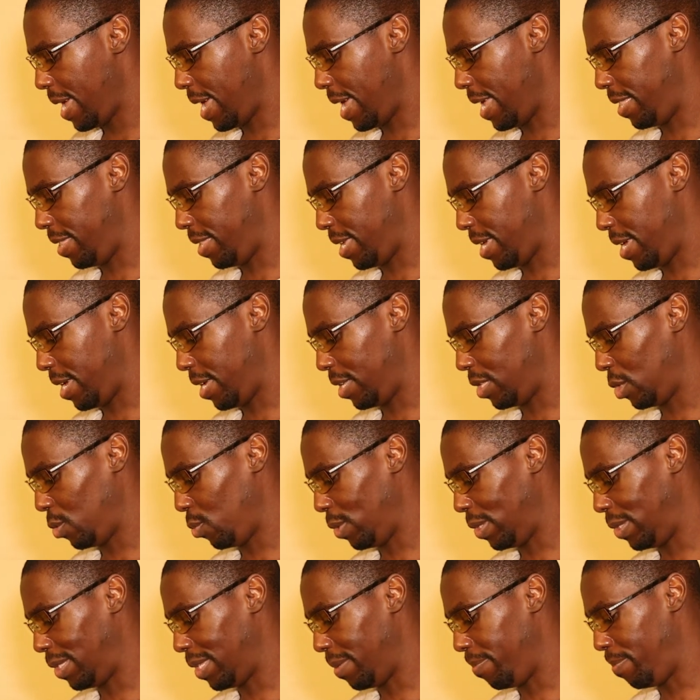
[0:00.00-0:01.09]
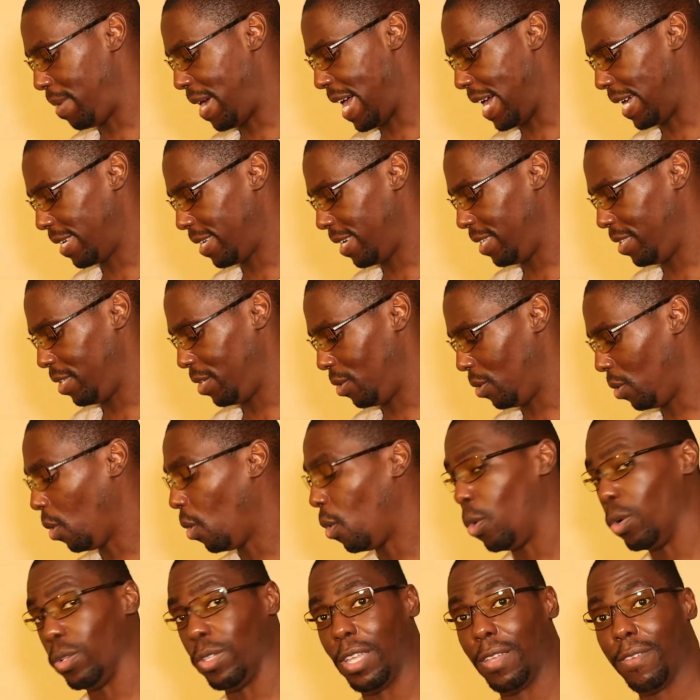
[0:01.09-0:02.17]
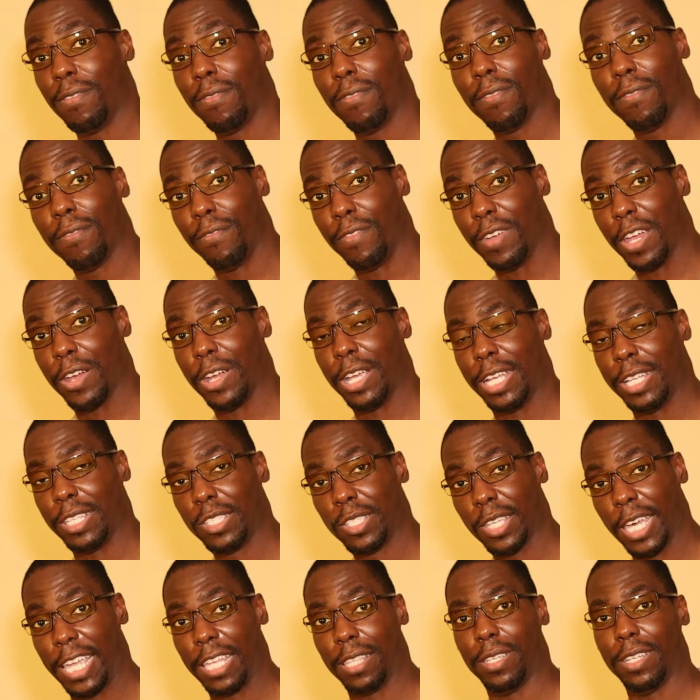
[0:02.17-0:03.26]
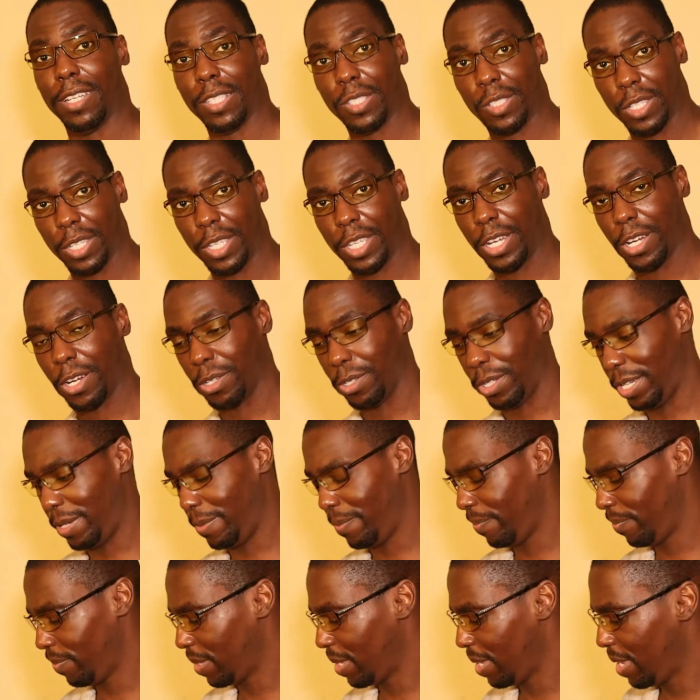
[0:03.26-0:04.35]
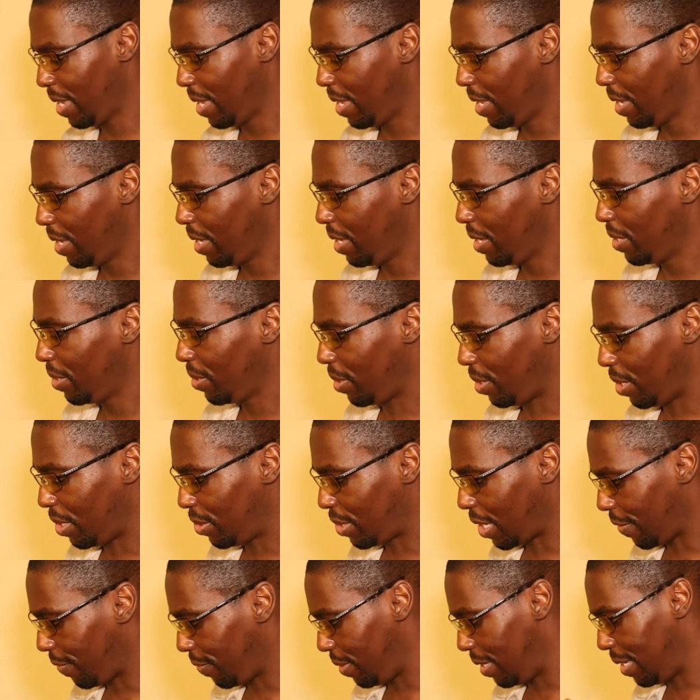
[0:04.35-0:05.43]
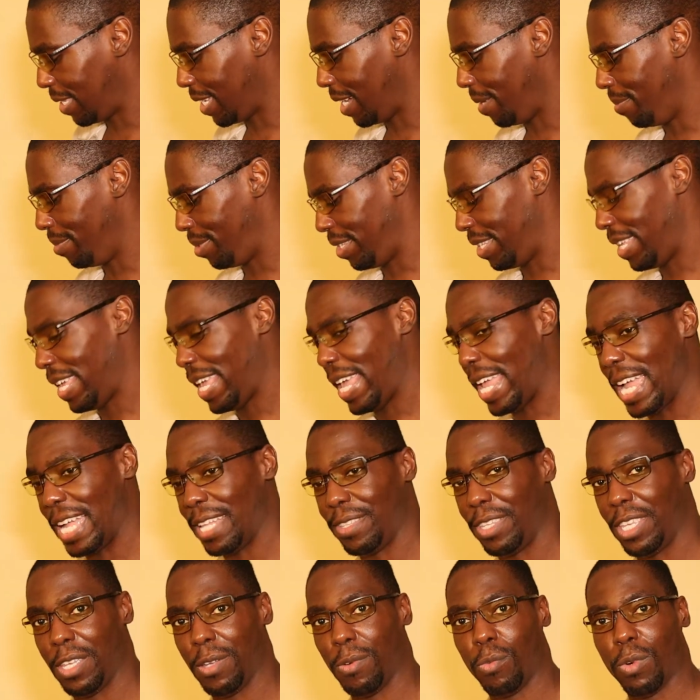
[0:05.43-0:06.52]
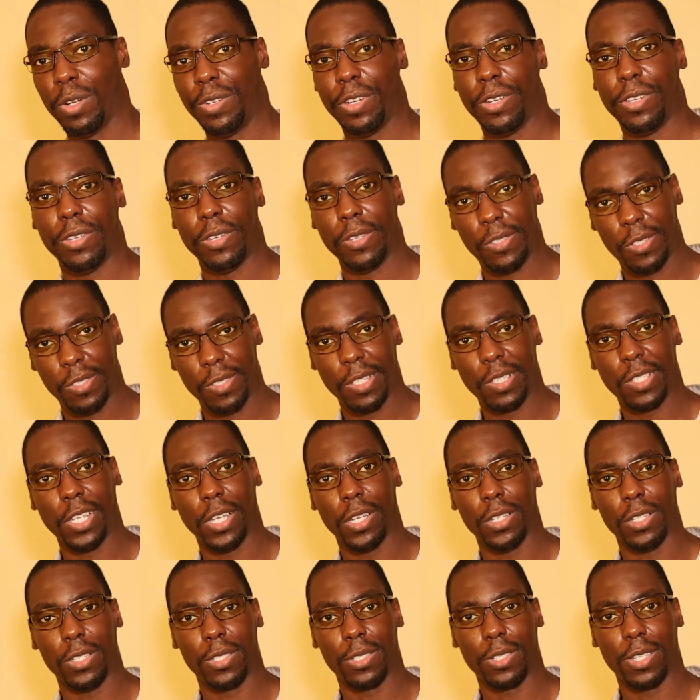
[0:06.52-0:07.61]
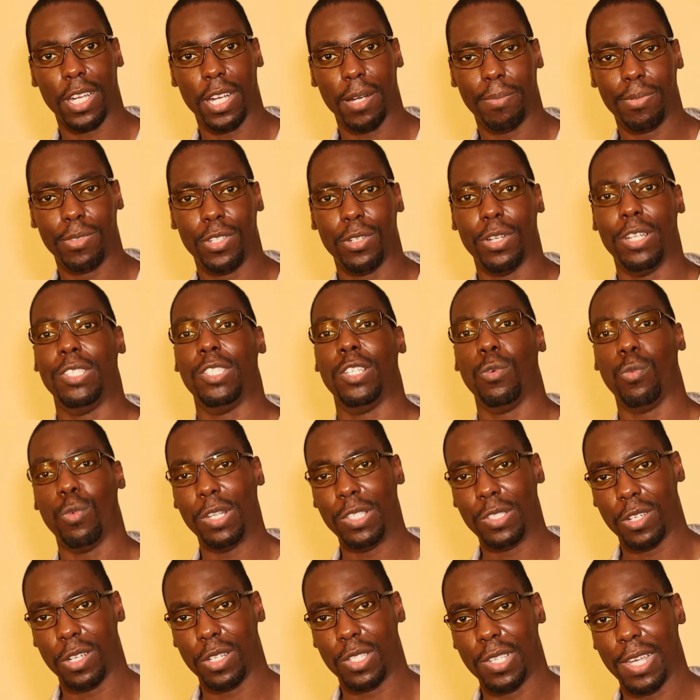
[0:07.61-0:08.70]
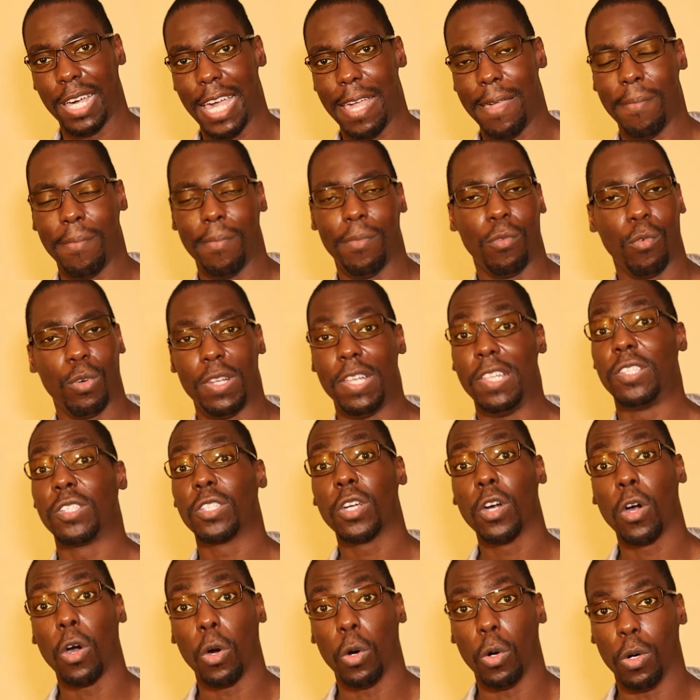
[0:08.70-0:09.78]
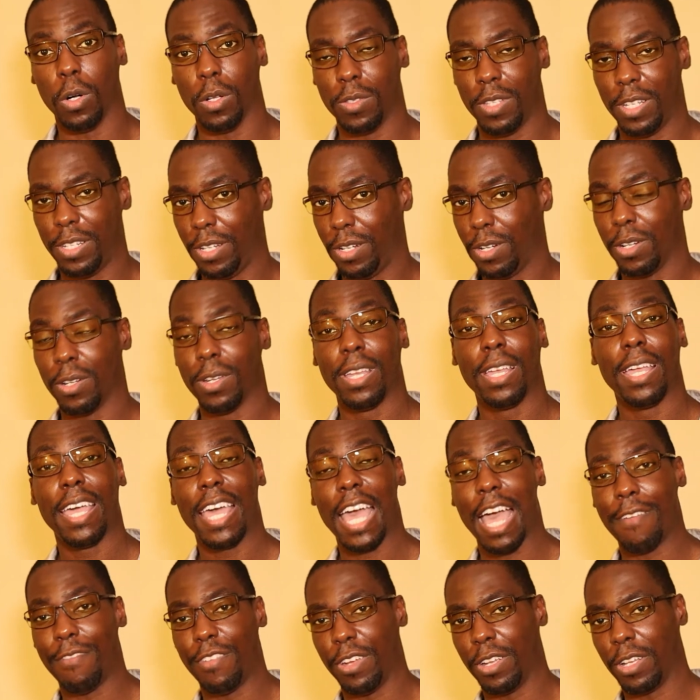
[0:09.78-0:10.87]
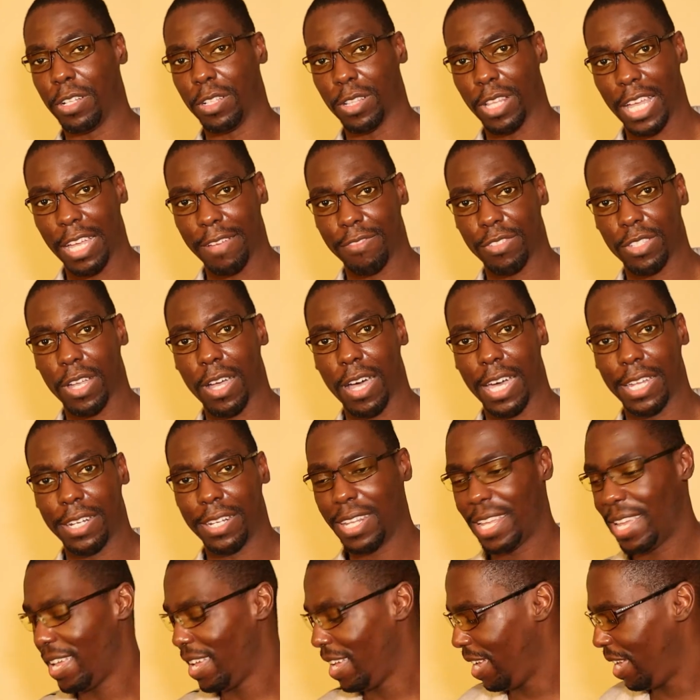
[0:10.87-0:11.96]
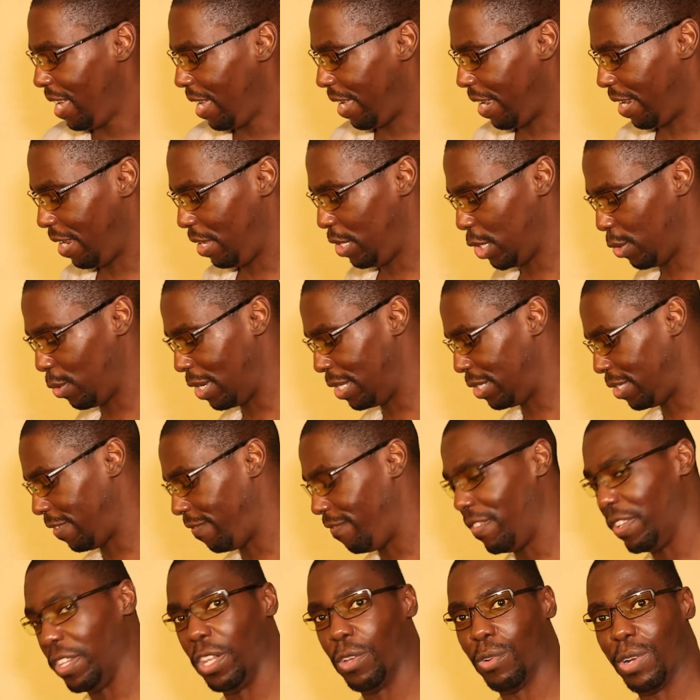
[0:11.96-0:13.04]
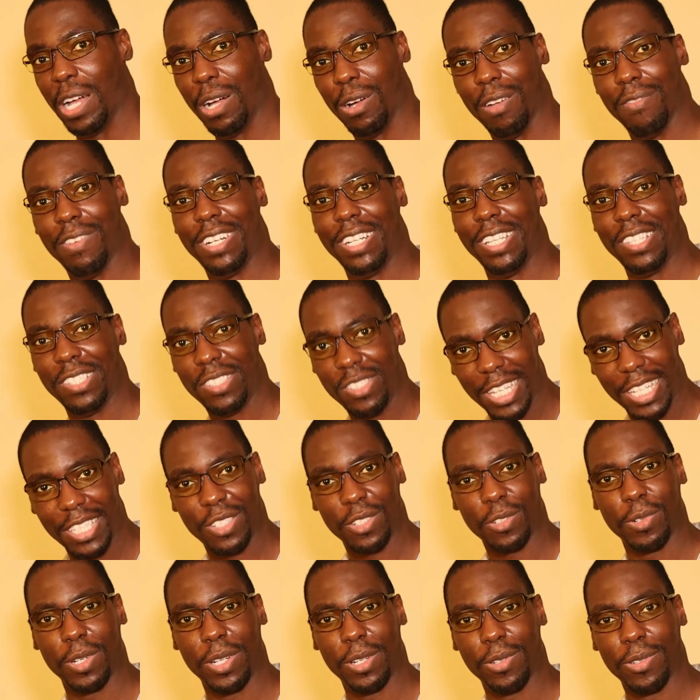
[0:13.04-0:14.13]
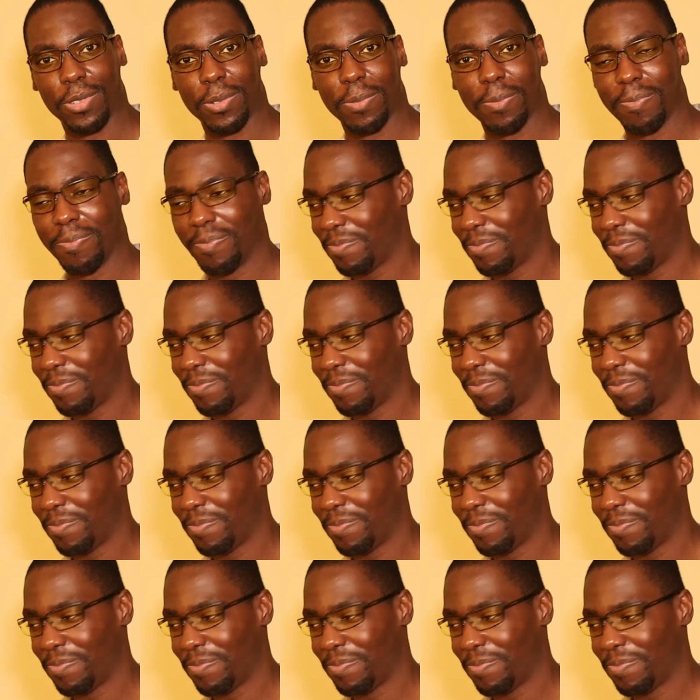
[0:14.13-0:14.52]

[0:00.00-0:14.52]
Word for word: and then twist it back and it'll hold it very tightly and securely. So this definitely comes in handy when you're using a telescope during the winter time when it's cold and you have your gloves on and you don't want to fiddle around with any set screws.